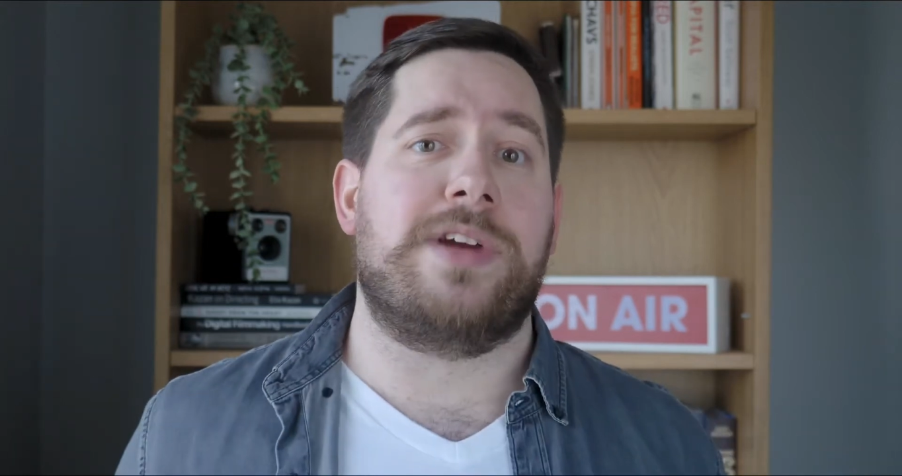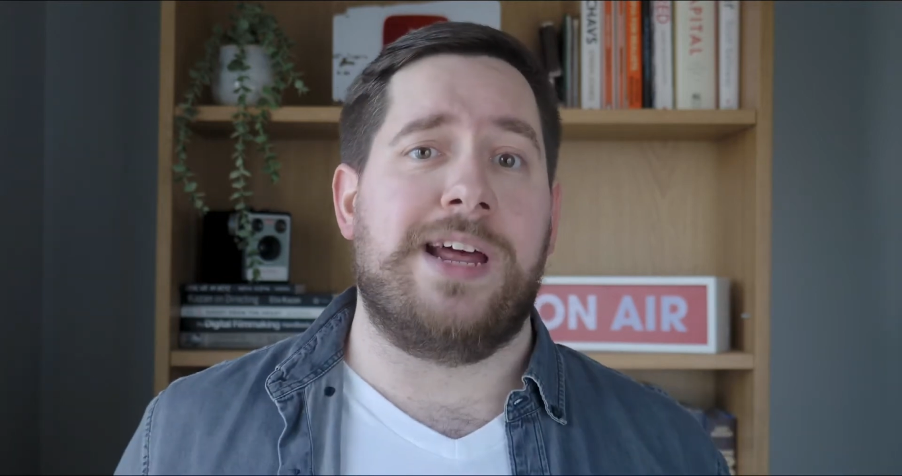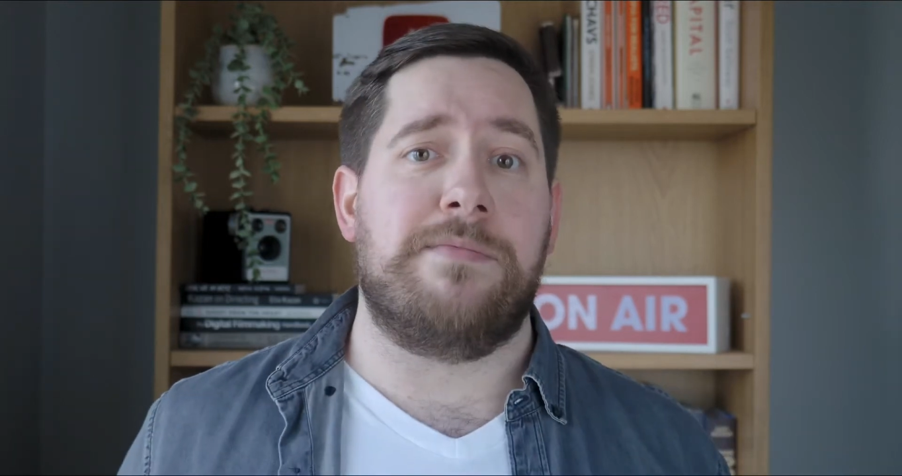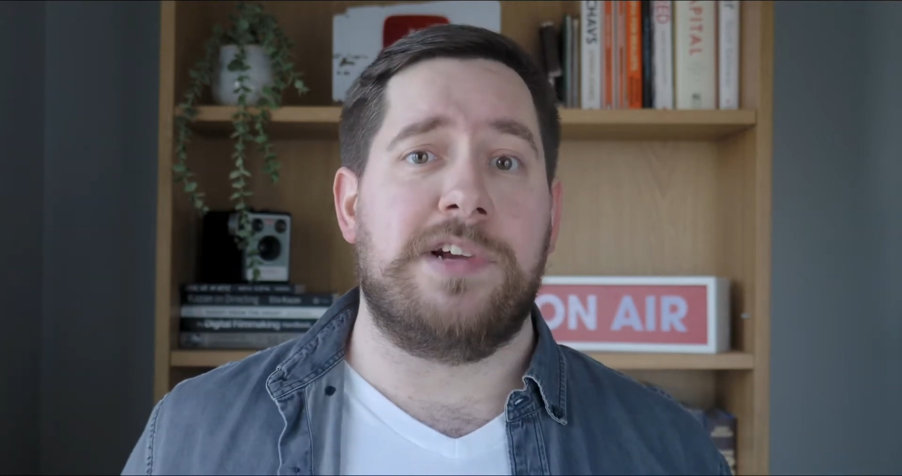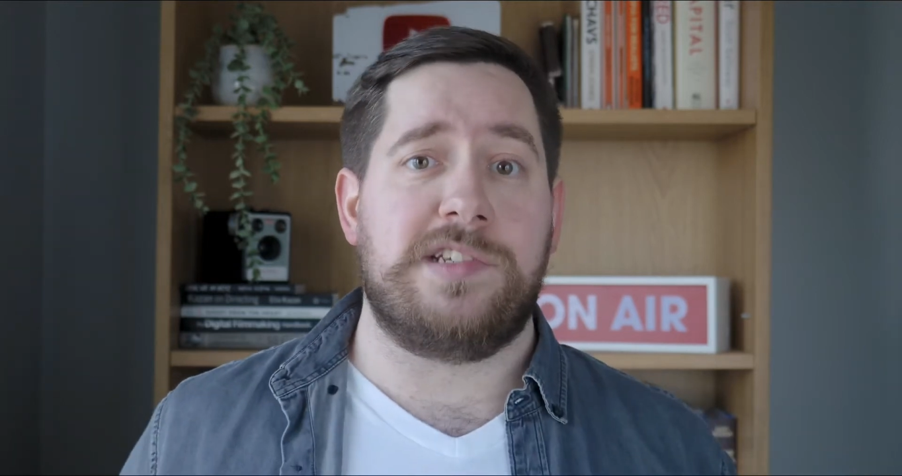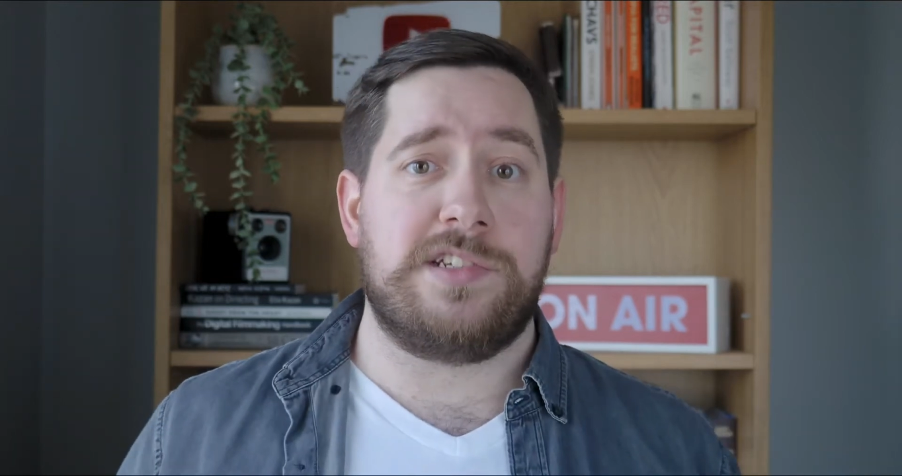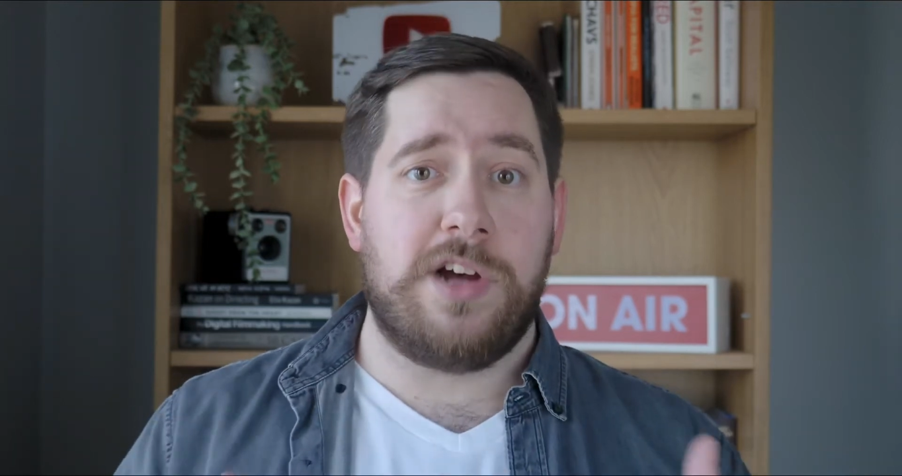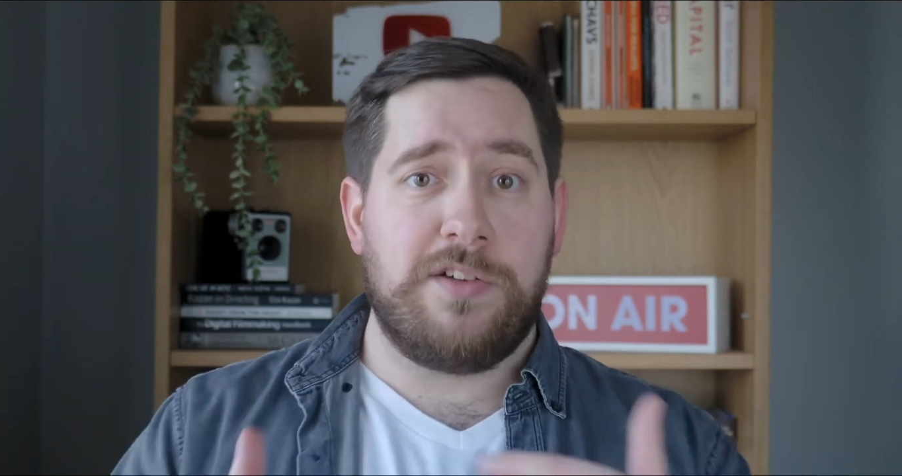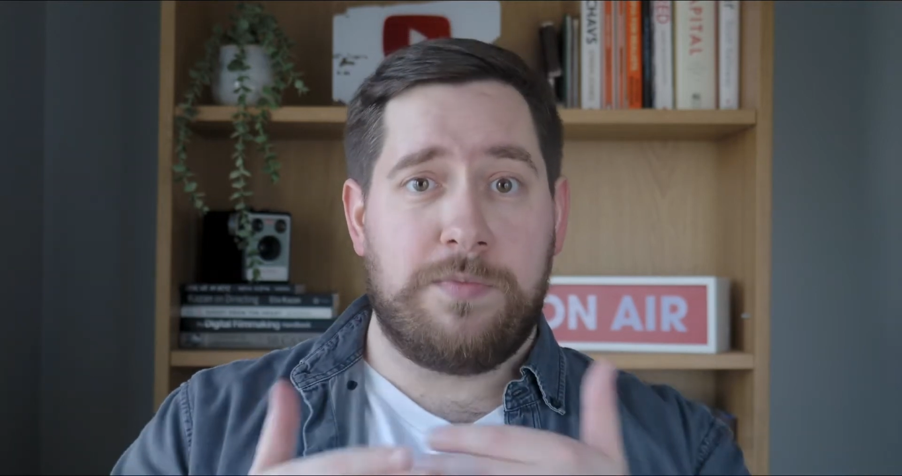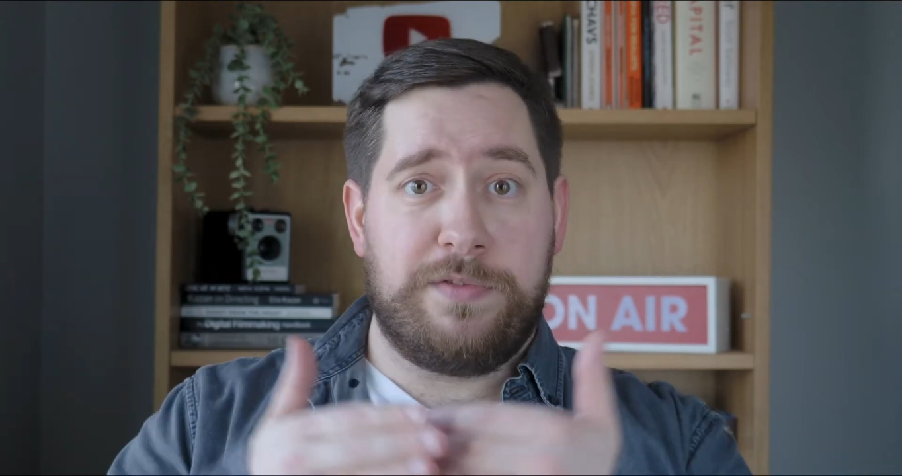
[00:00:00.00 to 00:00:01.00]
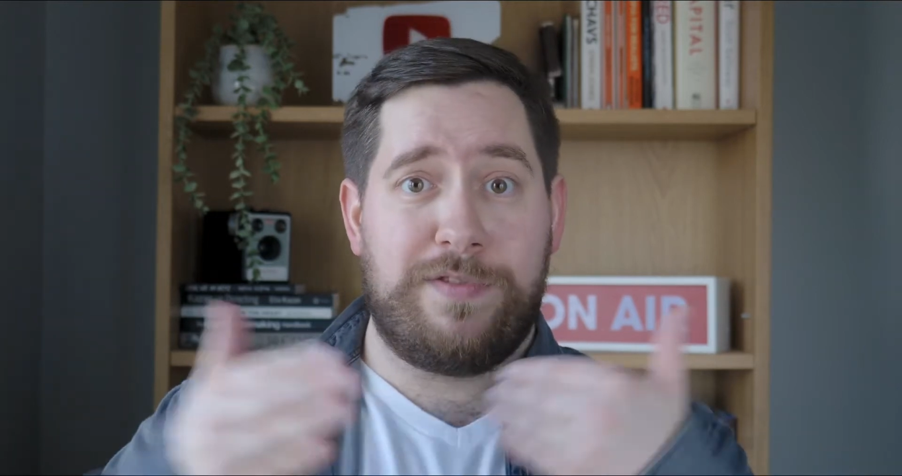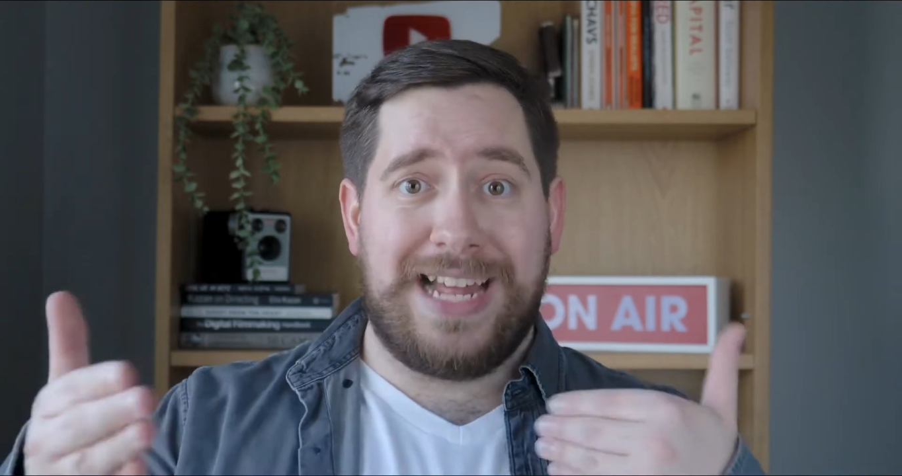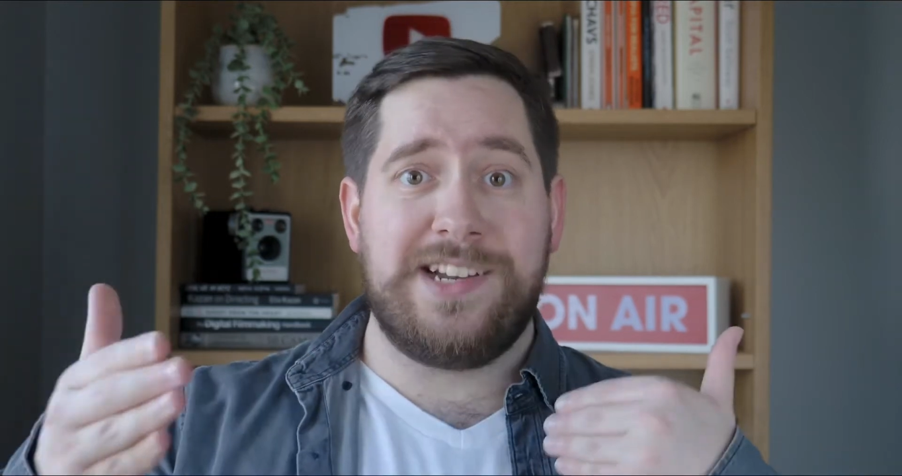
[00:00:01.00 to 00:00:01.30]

camera, as aside from the flange